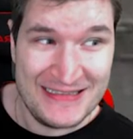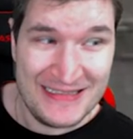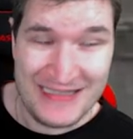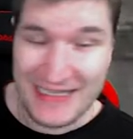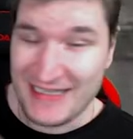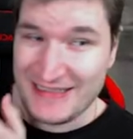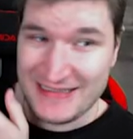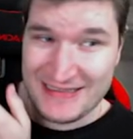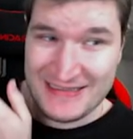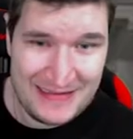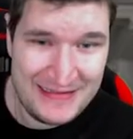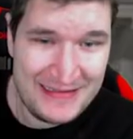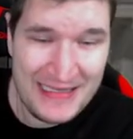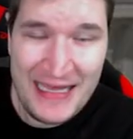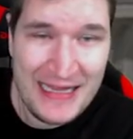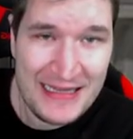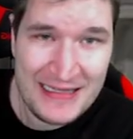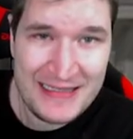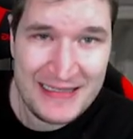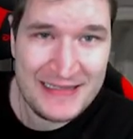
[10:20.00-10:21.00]
Like, the
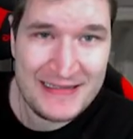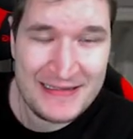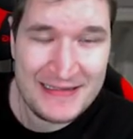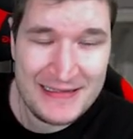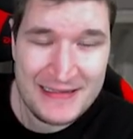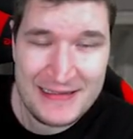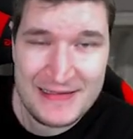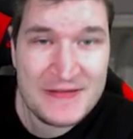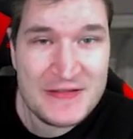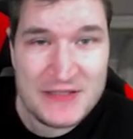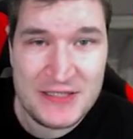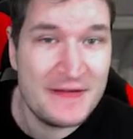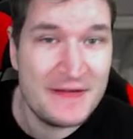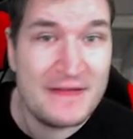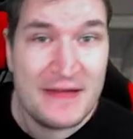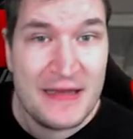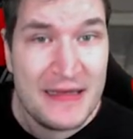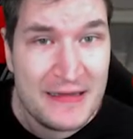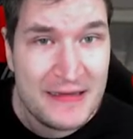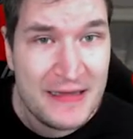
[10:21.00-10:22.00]
Hellcat is just
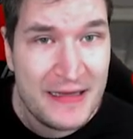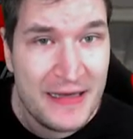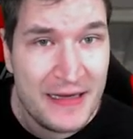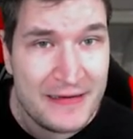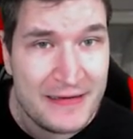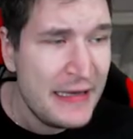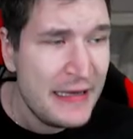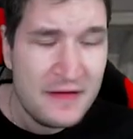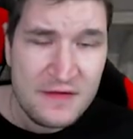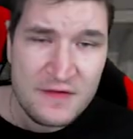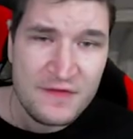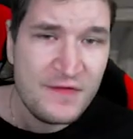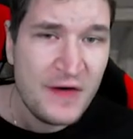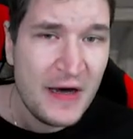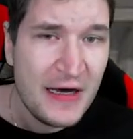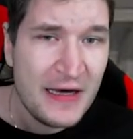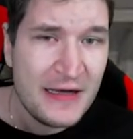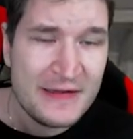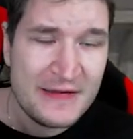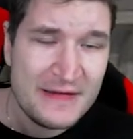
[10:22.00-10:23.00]
a Hellcat. It's
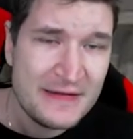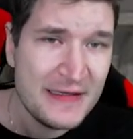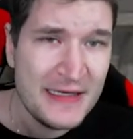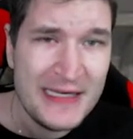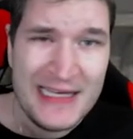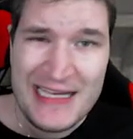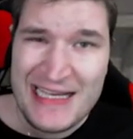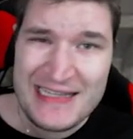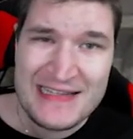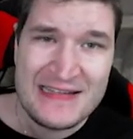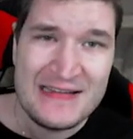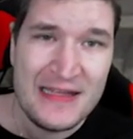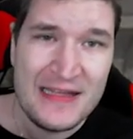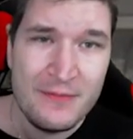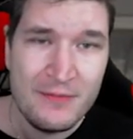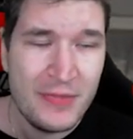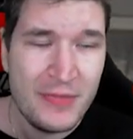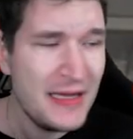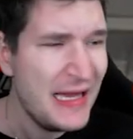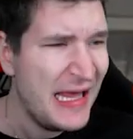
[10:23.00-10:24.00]
fast, it's
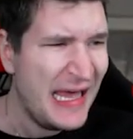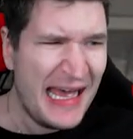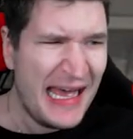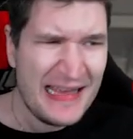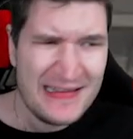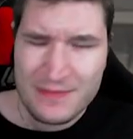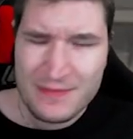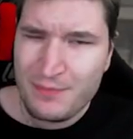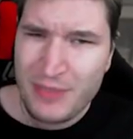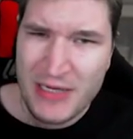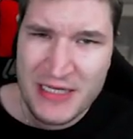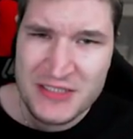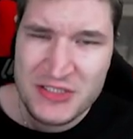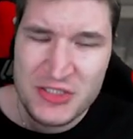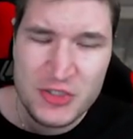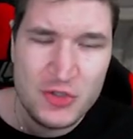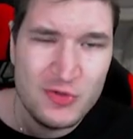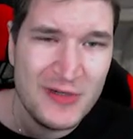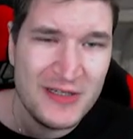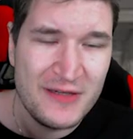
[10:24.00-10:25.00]
nimble, has a punchy
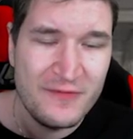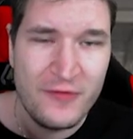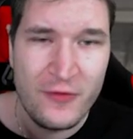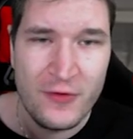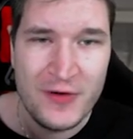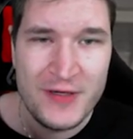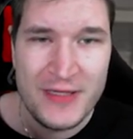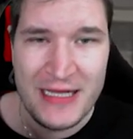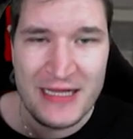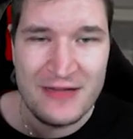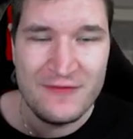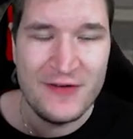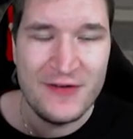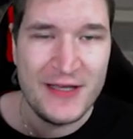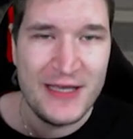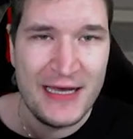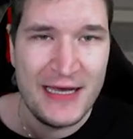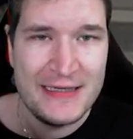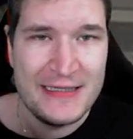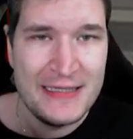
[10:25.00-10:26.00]
two forty alpha
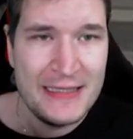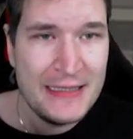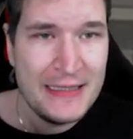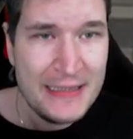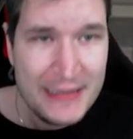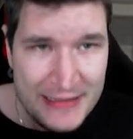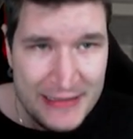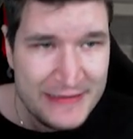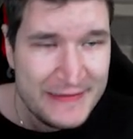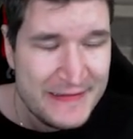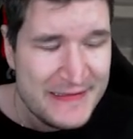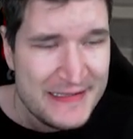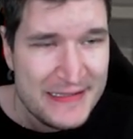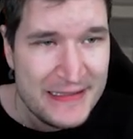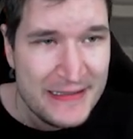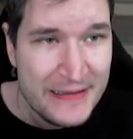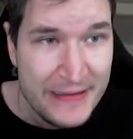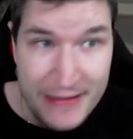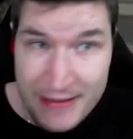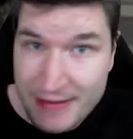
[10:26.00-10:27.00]
gun. It's
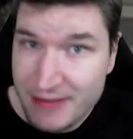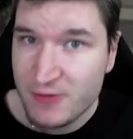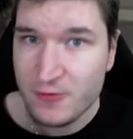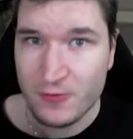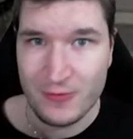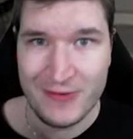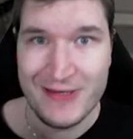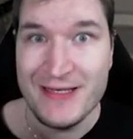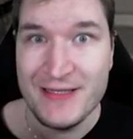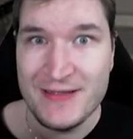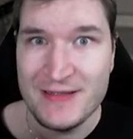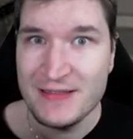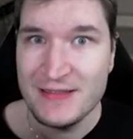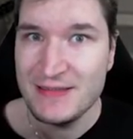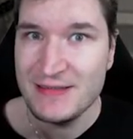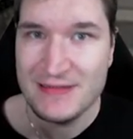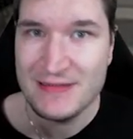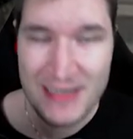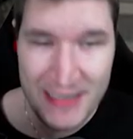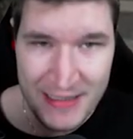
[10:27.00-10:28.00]
a great
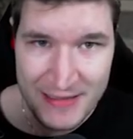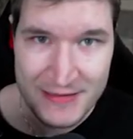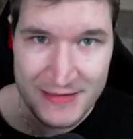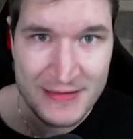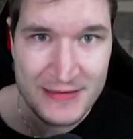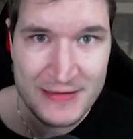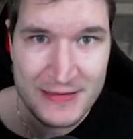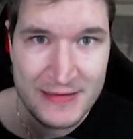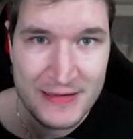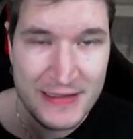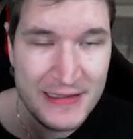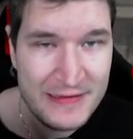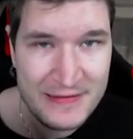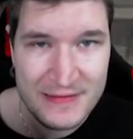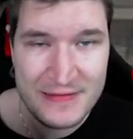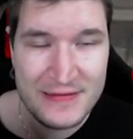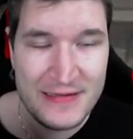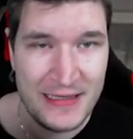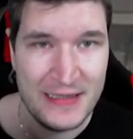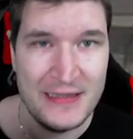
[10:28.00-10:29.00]
tank. It's a
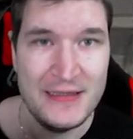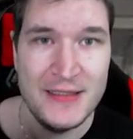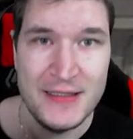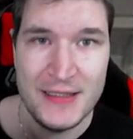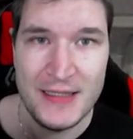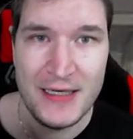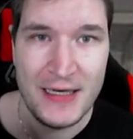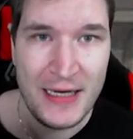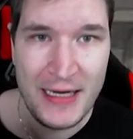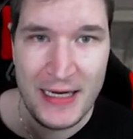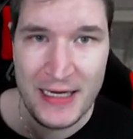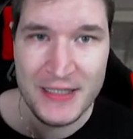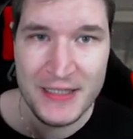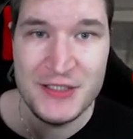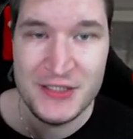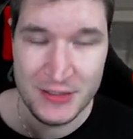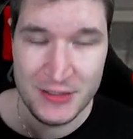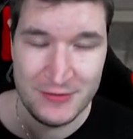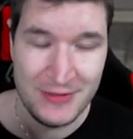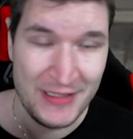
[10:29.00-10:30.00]
tank I
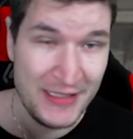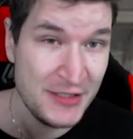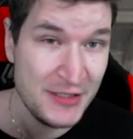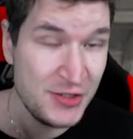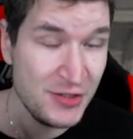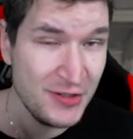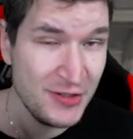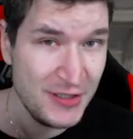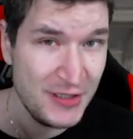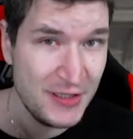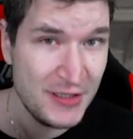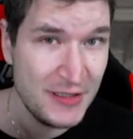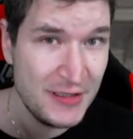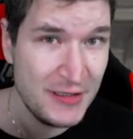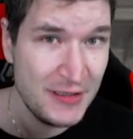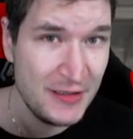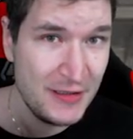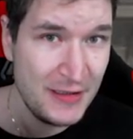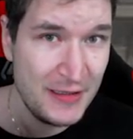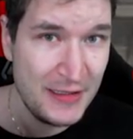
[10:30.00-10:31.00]
genuinely enjoy.
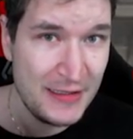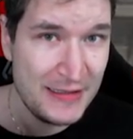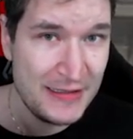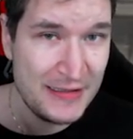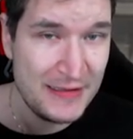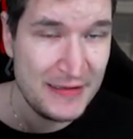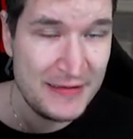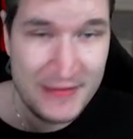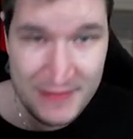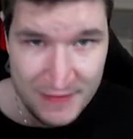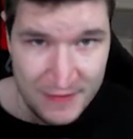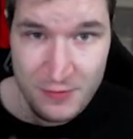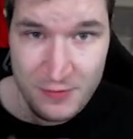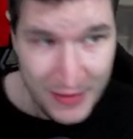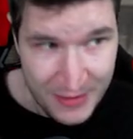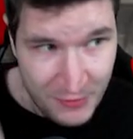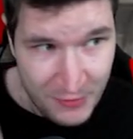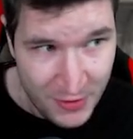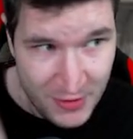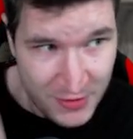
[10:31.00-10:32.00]
And this is why
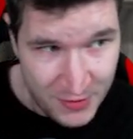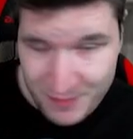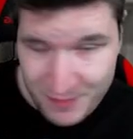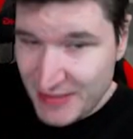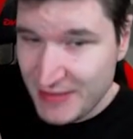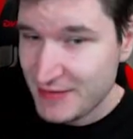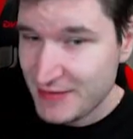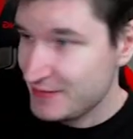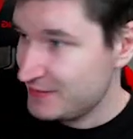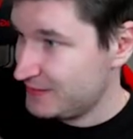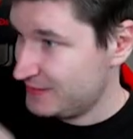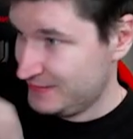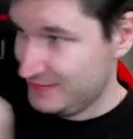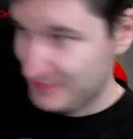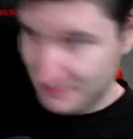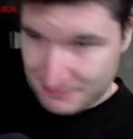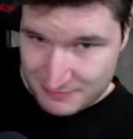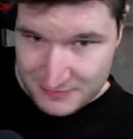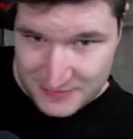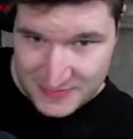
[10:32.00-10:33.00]
I'm going to pick
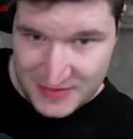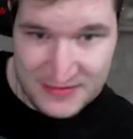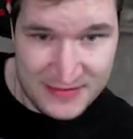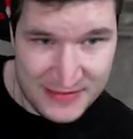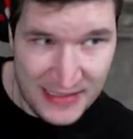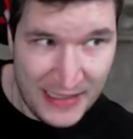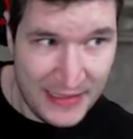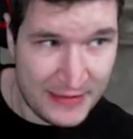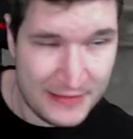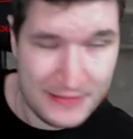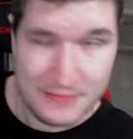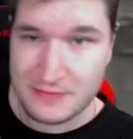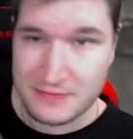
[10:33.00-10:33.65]
this tank.